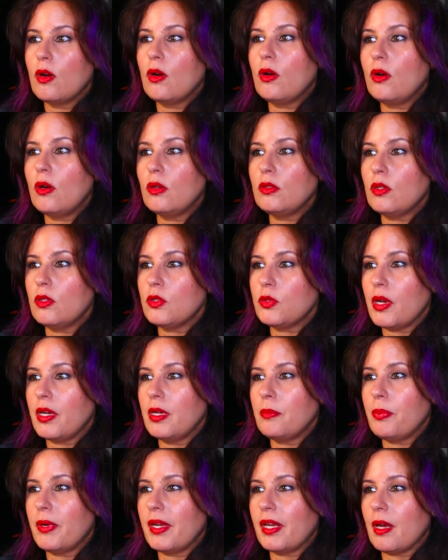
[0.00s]
Oh, don't try
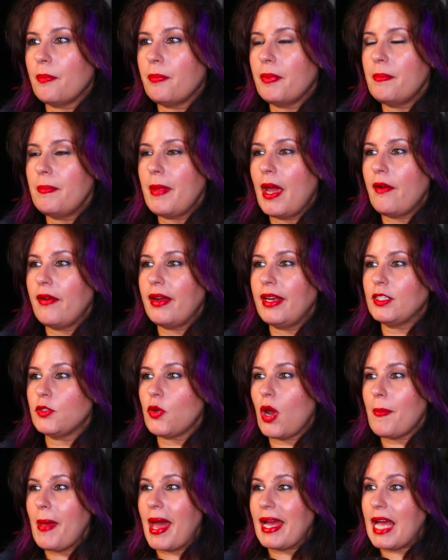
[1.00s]
to break up a marriage,
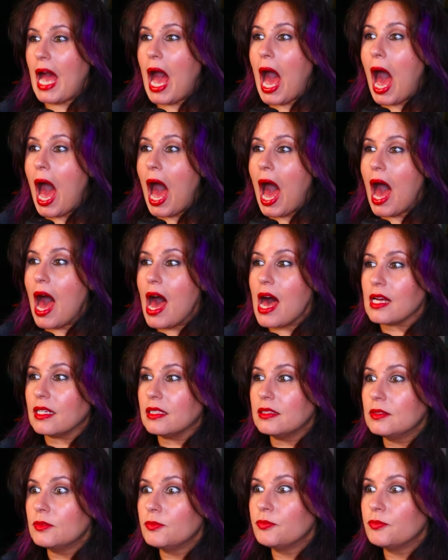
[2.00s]
Rebecca.